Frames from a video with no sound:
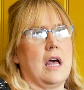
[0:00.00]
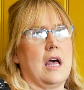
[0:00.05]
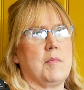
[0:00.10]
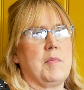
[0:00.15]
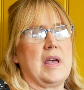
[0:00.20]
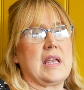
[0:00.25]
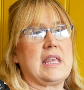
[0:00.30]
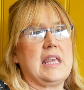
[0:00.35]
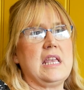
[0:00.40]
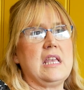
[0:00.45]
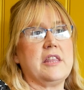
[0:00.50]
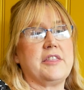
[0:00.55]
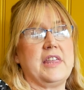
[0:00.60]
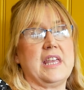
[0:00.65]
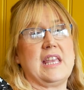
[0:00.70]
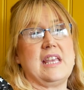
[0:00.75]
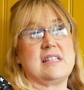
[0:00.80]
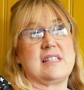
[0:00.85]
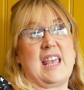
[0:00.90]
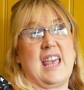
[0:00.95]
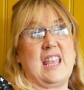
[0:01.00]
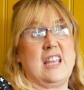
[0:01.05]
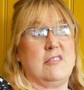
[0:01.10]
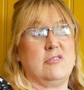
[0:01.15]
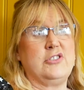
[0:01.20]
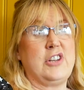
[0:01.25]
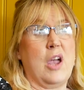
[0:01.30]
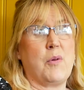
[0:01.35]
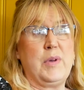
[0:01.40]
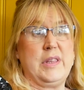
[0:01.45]
A key thing is,
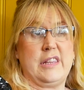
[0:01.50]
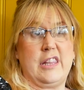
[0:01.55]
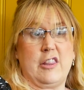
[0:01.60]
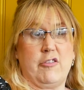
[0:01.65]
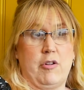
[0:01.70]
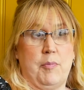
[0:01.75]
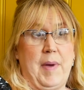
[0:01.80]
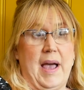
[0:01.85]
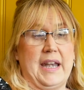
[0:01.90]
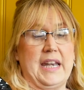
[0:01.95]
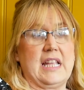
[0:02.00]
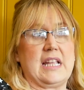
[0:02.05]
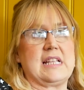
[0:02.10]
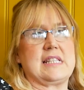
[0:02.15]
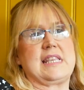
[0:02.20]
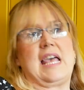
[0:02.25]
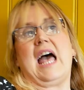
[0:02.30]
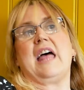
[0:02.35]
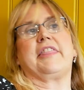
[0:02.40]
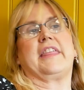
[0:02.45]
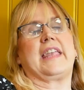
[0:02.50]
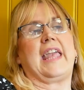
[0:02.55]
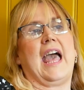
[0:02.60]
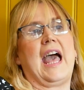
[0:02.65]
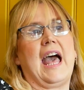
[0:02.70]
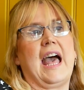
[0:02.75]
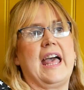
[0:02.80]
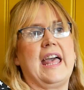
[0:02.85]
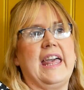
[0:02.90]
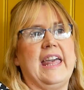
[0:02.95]
knowing that they're a panic attack, they
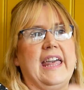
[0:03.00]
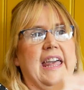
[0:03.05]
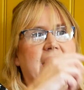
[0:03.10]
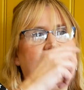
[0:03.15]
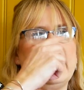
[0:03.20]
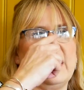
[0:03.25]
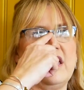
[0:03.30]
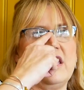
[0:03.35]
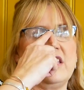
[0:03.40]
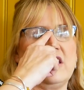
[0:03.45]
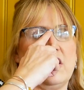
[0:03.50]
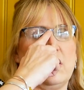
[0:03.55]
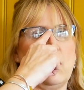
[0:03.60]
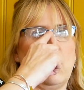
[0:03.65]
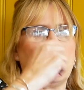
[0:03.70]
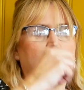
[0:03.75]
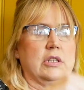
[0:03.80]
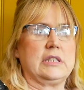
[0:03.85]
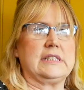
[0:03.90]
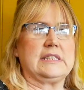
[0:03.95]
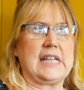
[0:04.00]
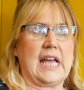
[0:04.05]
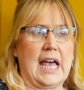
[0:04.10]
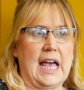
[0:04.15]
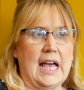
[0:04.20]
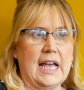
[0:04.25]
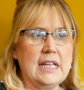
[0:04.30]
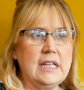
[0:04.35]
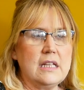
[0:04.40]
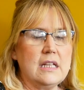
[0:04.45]
can't hurt you, you're not going to
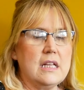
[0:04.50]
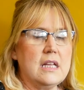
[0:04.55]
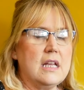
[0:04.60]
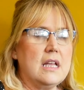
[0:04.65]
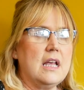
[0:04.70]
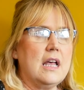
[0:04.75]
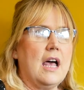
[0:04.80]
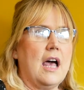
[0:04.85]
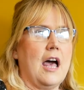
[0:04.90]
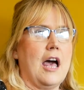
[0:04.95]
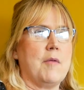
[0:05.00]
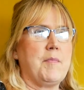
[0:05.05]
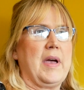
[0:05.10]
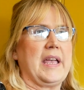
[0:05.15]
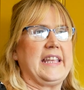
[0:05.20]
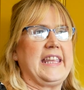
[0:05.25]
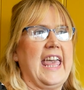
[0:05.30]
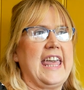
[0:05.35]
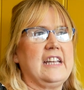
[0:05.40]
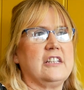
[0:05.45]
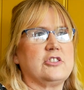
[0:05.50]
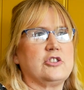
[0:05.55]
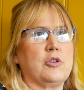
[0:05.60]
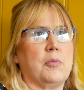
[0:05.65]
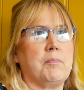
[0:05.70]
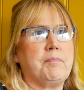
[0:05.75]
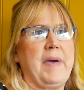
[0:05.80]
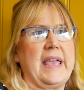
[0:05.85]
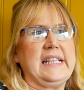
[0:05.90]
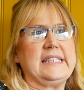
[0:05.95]
die. And getting
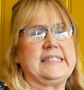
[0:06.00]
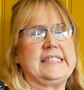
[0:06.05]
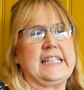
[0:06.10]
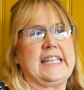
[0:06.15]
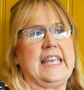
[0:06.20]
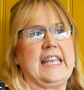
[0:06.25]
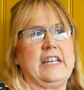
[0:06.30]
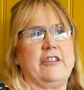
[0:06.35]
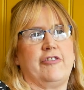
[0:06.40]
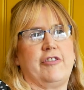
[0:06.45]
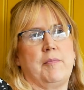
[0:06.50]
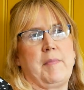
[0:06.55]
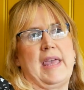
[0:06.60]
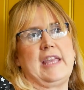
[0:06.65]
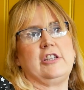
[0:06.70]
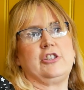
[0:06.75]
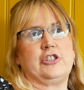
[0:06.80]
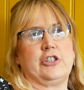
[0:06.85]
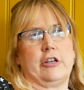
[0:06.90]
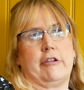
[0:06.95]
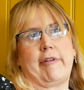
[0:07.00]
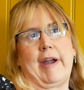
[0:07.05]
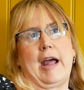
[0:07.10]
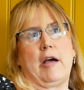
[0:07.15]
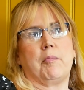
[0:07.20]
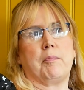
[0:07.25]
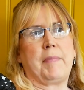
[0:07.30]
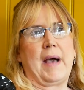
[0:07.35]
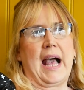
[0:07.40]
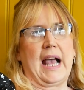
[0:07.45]
some basic information
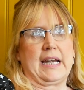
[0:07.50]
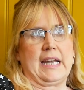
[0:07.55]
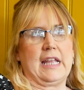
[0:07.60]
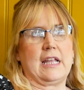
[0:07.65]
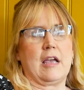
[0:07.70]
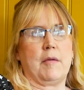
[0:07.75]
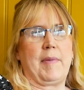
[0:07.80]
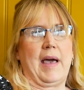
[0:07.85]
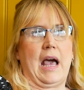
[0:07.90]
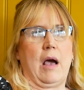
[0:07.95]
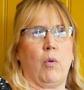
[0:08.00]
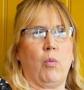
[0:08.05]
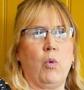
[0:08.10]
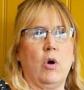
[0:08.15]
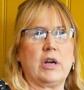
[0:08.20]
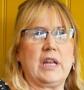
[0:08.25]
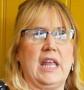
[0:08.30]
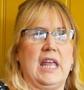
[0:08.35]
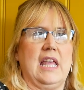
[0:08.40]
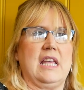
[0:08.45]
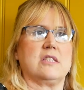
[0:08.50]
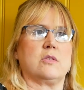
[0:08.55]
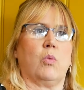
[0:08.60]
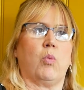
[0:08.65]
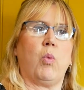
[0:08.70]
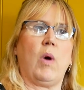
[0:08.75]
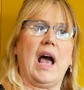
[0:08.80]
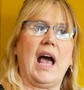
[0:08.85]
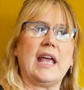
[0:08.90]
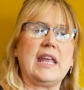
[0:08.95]
around panic, about what it is,
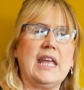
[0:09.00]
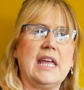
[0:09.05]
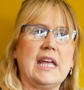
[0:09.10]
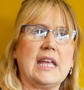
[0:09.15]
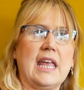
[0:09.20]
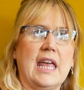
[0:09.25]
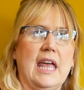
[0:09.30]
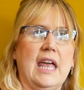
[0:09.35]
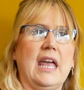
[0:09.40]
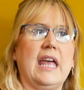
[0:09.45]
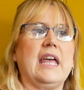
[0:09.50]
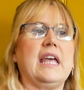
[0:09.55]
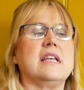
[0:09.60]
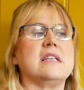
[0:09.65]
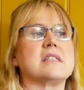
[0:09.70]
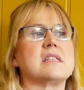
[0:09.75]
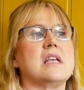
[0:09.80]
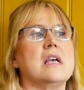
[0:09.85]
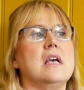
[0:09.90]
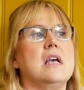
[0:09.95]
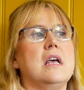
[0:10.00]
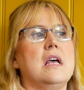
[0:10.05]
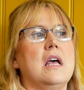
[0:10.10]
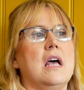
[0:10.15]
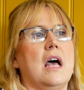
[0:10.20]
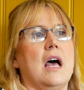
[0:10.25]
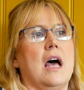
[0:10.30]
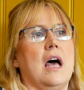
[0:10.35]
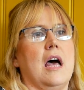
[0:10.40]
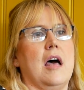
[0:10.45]
why it occurs,
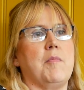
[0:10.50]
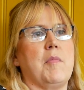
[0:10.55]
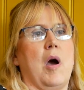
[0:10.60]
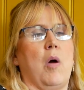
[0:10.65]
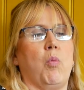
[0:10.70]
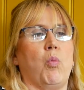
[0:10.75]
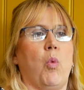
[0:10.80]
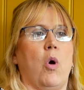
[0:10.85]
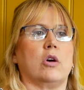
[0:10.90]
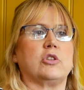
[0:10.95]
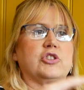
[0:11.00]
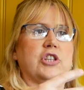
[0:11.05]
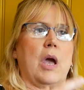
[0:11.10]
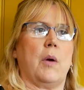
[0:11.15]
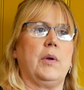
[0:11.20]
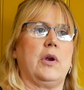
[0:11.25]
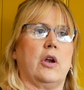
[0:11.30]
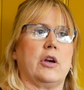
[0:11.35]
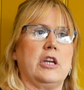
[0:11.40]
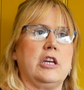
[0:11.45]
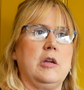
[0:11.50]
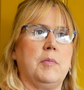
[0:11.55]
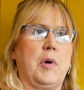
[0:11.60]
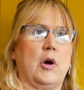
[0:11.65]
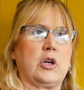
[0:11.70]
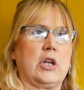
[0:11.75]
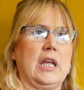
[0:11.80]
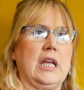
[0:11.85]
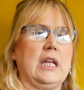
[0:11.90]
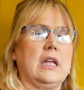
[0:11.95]
and what's going on in your
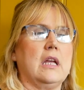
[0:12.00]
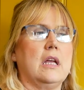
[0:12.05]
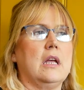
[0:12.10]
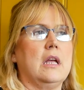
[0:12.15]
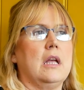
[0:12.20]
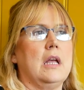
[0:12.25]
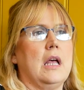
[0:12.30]
body.